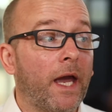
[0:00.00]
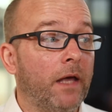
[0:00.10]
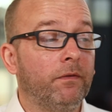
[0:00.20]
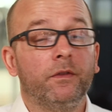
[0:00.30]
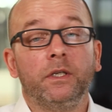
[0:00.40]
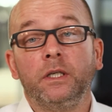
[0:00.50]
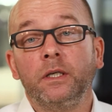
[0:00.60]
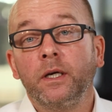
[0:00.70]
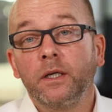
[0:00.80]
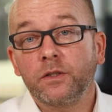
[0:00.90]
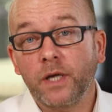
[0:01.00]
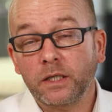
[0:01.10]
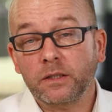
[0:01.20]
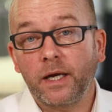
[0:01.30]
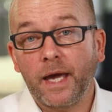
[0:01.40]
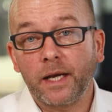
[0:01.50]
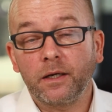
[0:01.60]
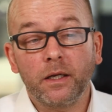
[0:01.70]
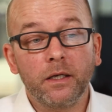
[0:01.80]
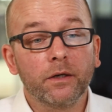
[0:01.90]
and the text I
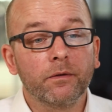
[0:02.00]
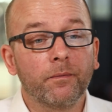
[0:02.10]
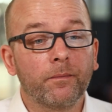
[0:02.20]
added in here.